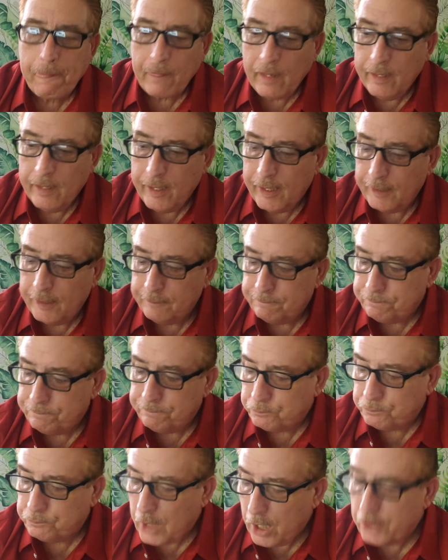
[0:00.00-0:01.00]

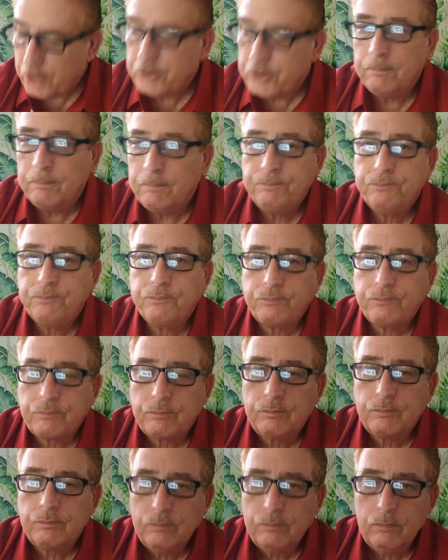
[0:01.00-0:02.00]
Awesome.
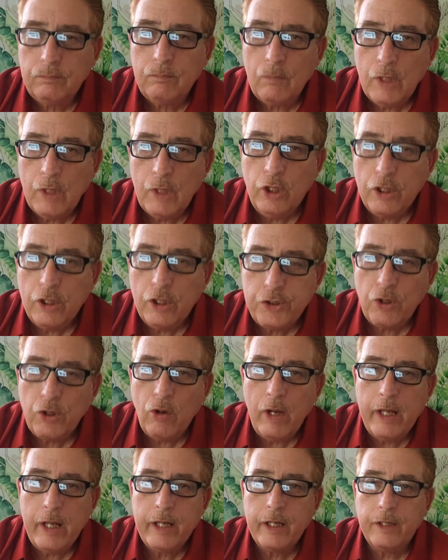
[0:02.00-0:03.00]
You'll
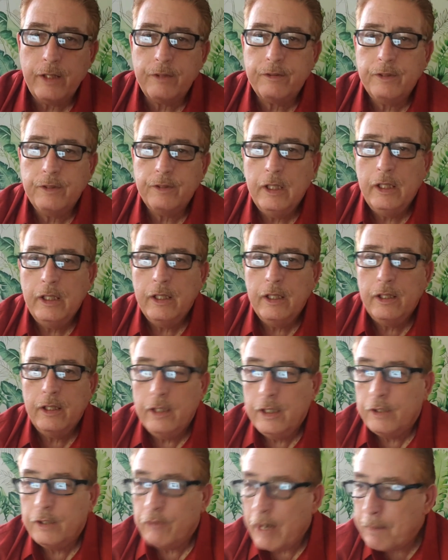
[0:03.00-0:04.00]
enjoy it here.
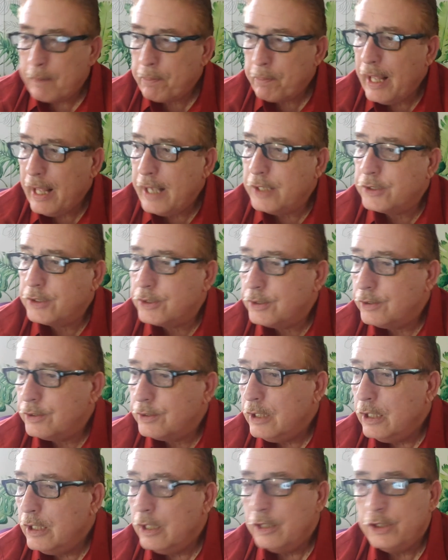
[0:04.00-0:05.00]
Great place.
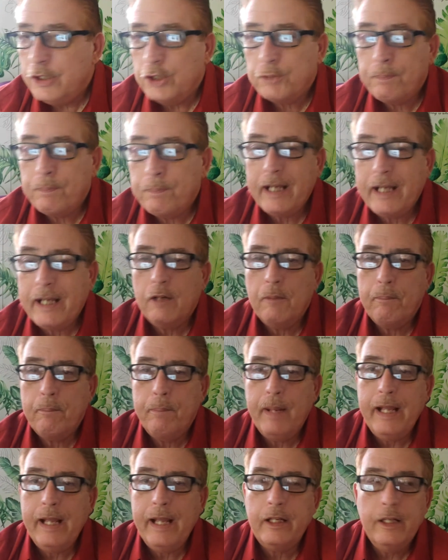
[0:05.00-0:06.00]
Just pick
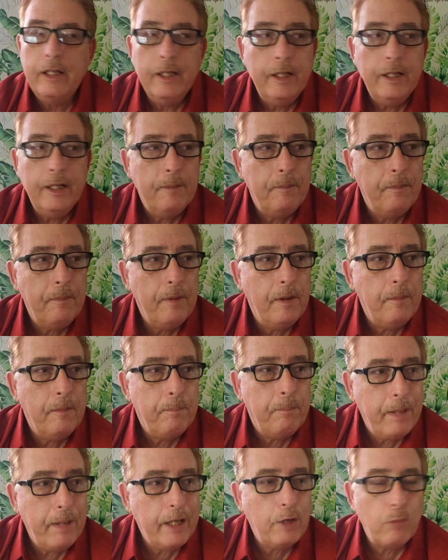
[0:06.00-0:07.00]

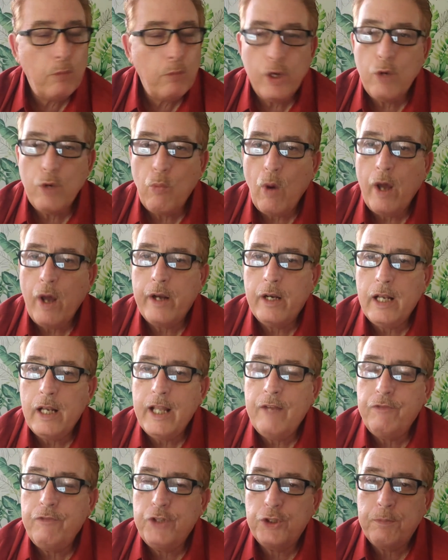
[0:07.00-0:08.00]
where you want to
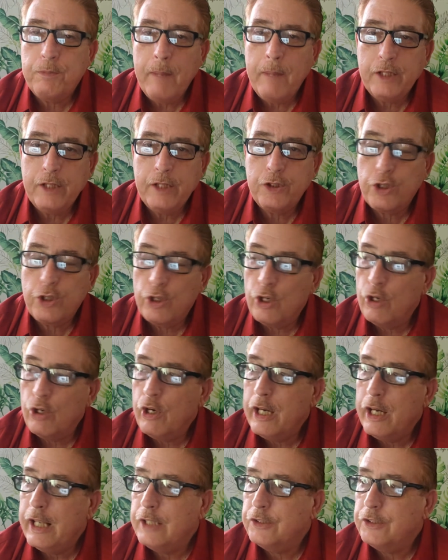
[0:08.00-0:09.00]
live. Just make sure
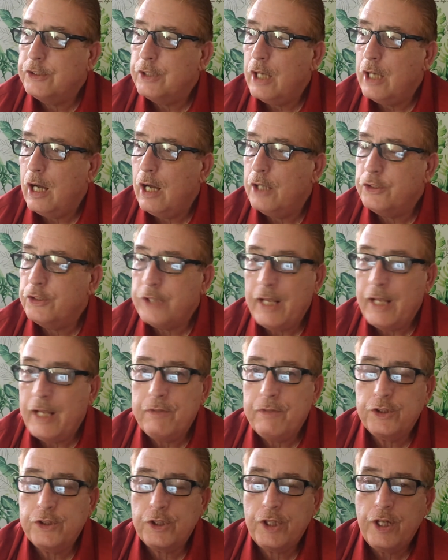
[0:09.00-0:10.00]
it's safe
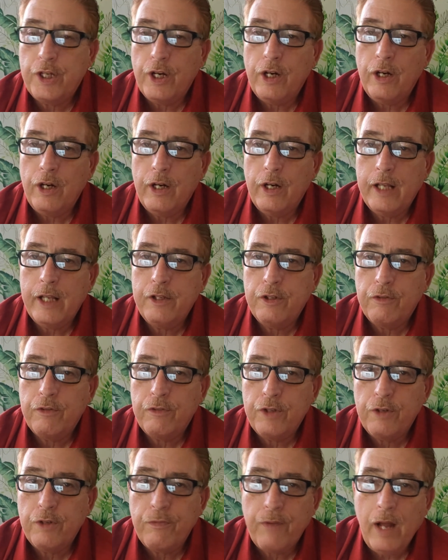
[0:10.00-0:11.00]
and secure, and
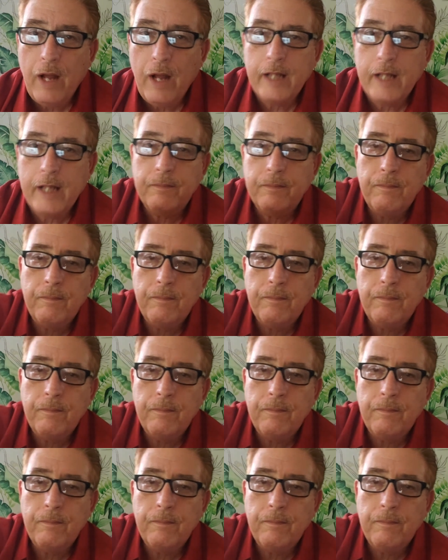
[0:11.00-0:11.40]
you're fine.